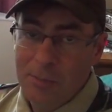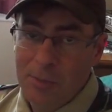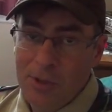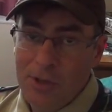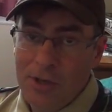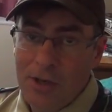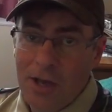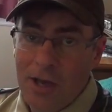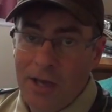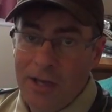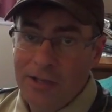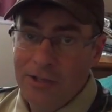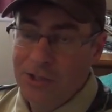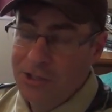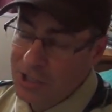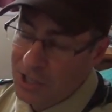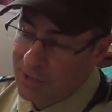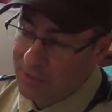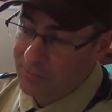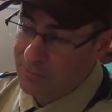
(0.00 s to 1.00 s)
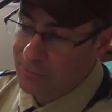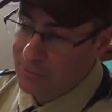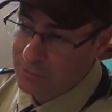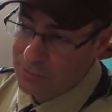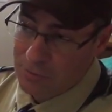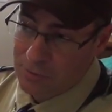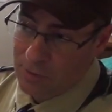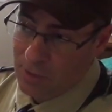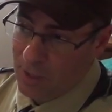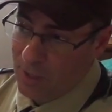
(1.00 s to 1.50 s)
but I shaved
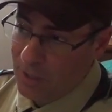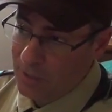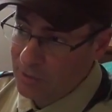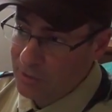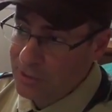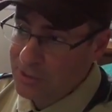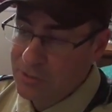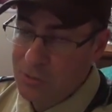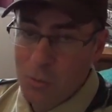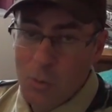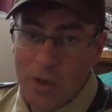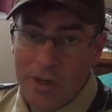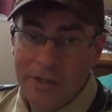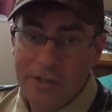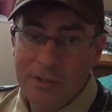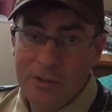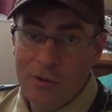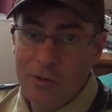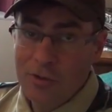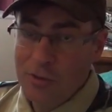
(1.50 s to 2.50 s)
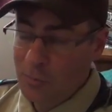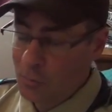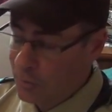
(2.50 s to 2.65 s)
at least twice during the